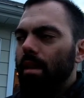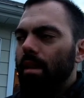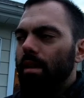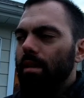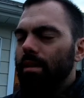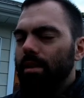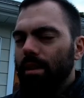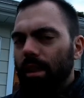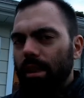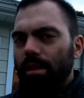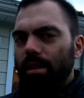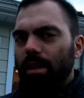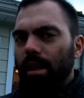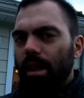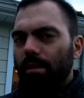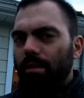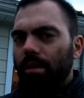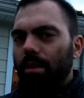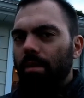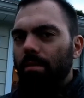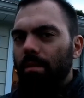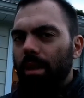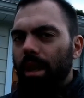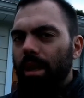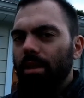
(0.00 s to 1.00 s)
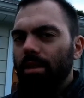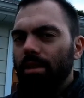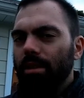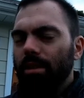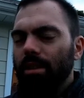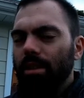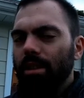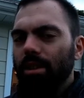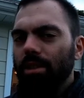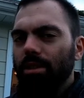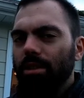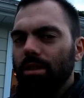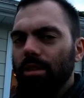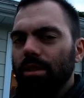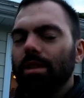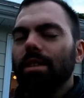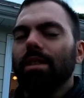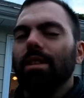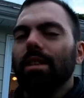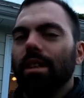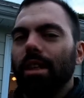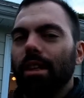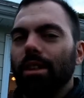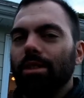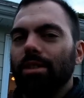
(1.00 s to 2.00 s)
Stay safe, make good decisions.
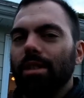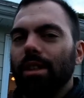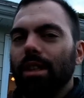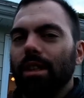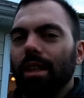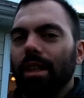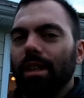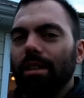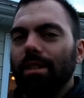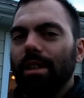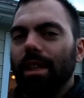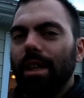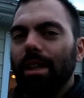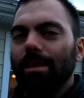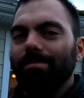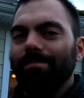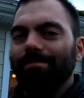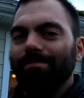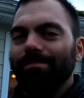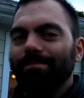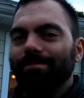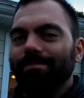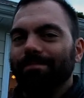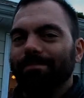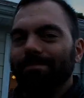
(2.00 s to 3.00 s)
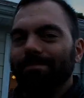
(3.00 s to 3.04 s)
I'll see you next time.